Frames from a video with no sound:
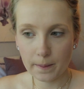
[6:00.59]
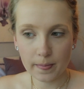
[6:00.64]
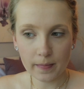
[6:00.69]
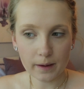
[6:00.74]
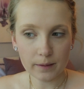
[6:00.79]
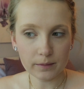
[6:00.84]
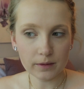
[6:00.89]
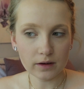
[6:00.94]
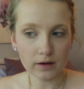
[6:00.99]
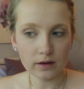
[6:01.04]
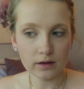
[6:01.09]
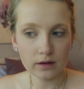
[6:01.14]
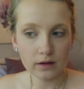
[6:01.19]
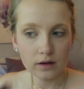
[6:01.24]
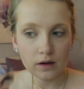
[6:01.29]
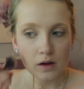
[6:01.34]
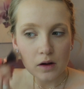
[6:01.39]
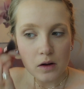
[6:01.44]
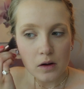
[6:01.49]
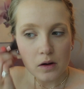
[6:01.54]
I'm gonna
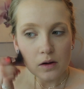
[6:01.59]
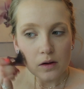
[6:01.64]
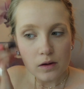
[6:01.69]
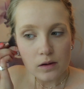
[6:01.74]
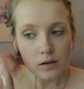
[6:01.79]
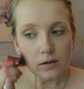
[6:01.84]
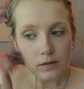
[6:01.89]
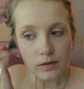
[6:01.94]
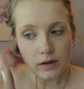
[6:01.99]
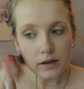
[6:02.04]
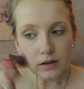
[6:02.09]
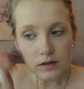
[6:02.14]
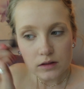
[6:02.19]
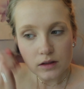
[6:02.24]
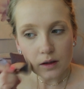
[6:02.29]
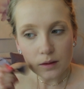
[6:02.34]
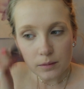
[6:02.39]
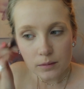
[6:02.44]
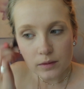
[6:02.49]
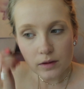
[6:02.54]
fix
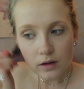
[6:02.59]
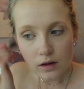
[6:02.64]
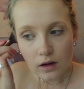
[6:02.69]
up the